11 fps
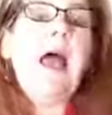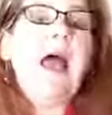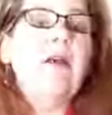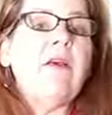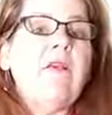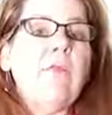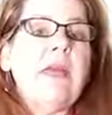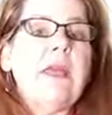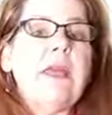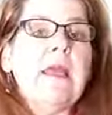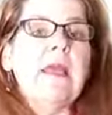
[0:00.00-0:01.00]
As
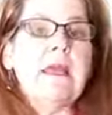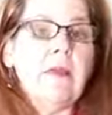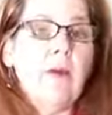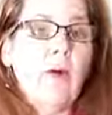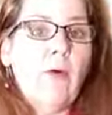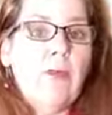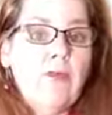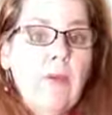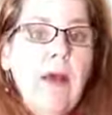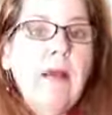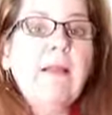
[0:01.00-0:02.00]
we go
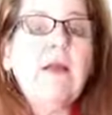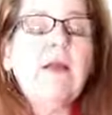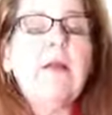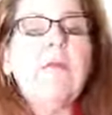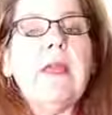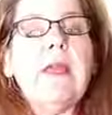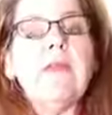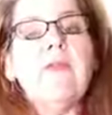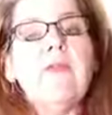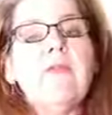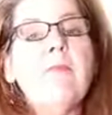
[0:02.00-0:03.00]
smaller and we get
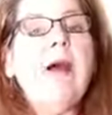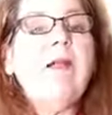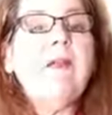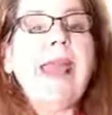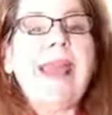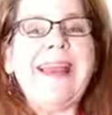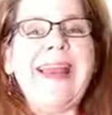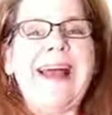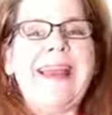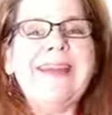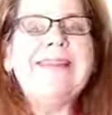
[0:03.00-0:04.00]
into the smaller
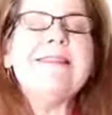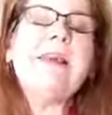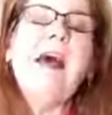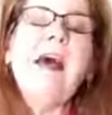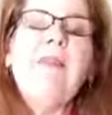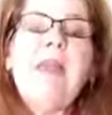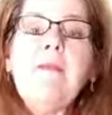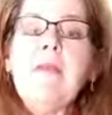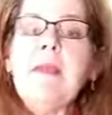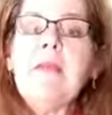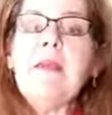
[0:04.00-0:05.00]
canines, they
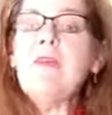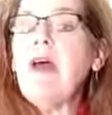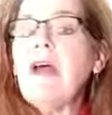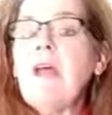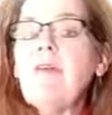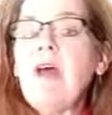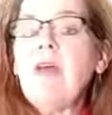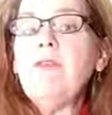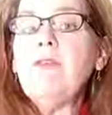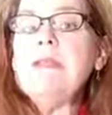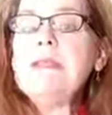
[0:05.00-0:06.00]
may be as high as
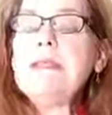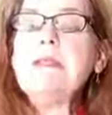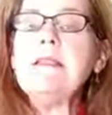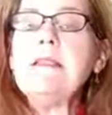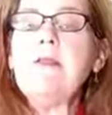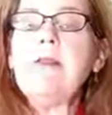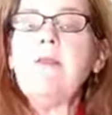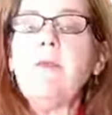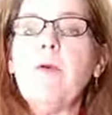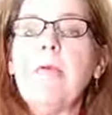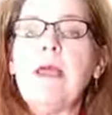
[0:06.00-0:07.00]
160 beats
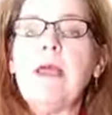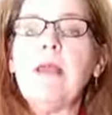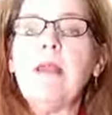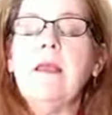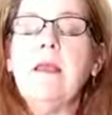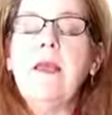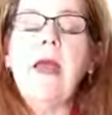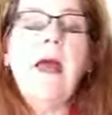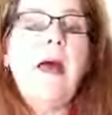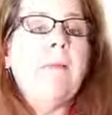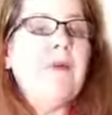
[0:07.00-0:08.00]
per minute.
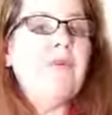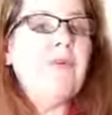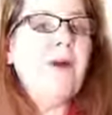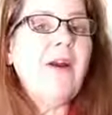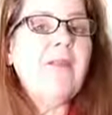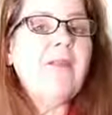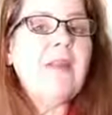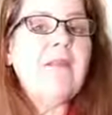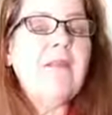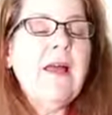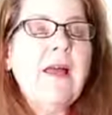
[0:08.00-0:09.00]
But for our
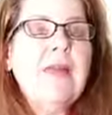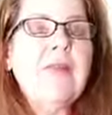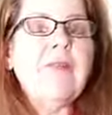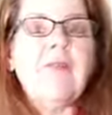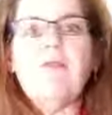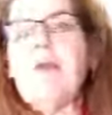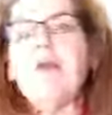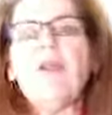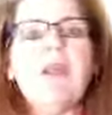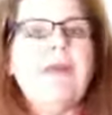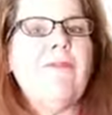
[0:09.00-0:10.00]
felines,
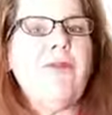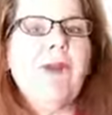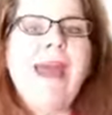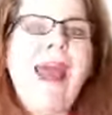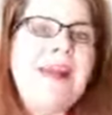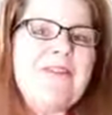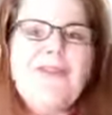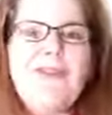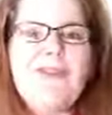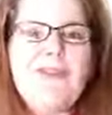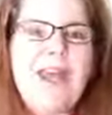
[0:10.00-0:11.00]
especially if your cat has
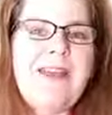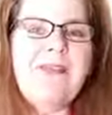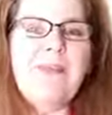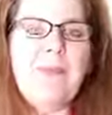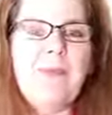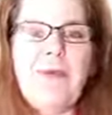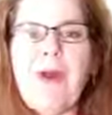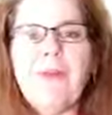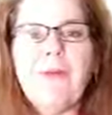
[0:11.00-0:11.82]
just chased her brother